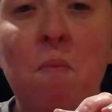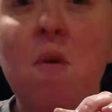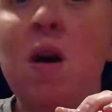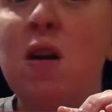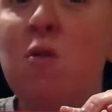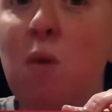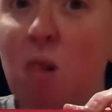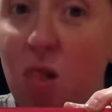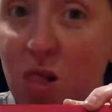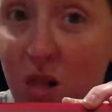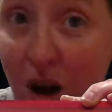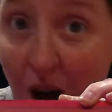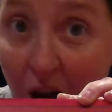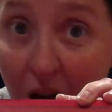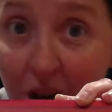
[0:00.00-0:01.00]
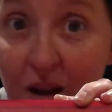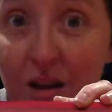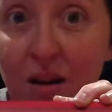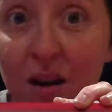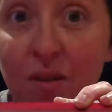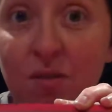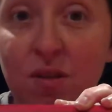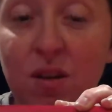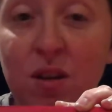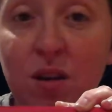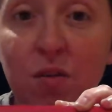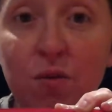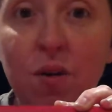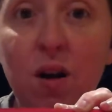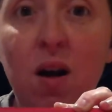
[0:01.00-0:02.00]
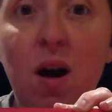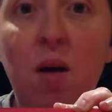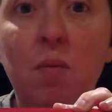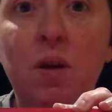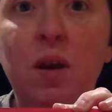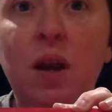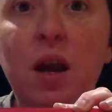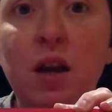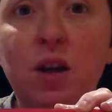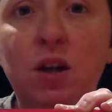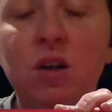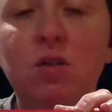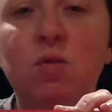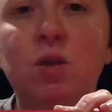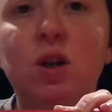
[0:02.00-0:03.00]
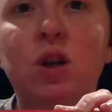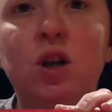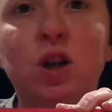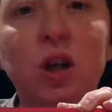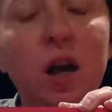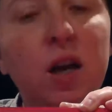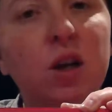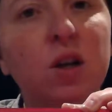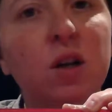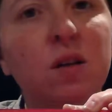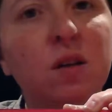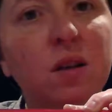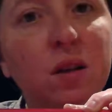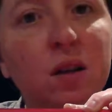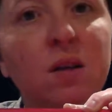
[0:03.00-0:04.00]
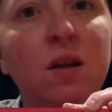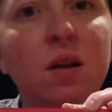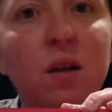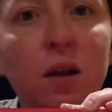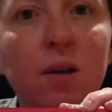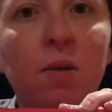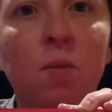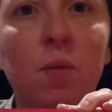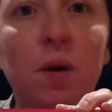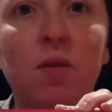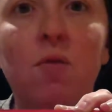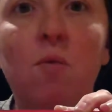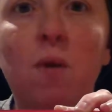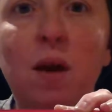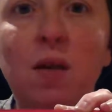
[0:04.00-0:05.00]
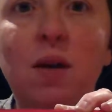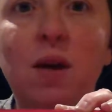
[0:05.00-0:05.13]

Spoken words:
into a lot of different combinations, which changes at least a little bit the way the